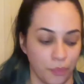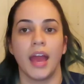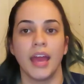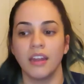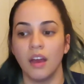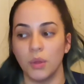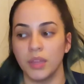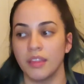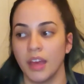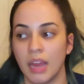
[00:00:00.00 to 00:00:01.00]
And not
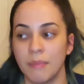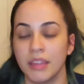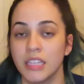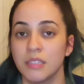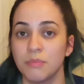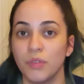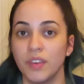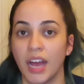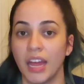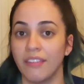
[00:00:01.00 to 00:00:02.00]
only that, I this
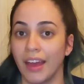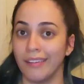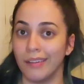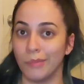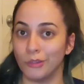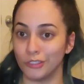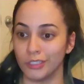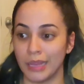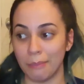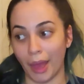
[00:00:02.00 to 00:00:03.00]
movie kind of had an
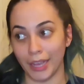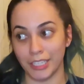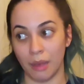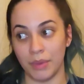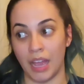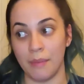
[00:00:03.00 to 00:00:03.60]
emotional impact on me.